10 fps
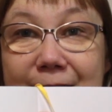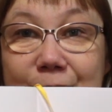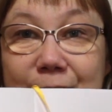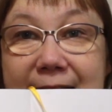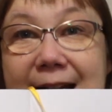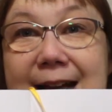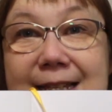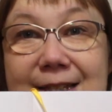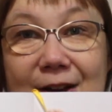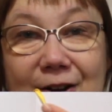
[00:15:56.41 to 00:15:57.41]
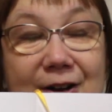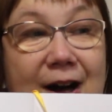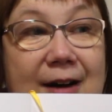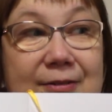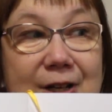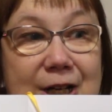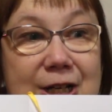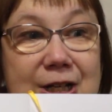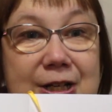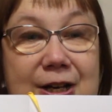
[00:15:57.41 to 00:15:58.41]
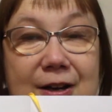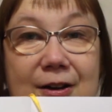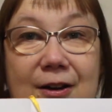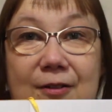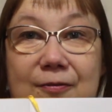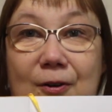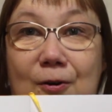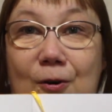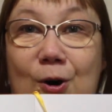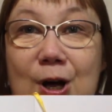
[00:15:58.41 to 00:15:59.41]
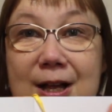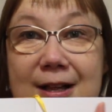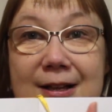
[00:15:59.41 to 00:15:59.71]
create a cover for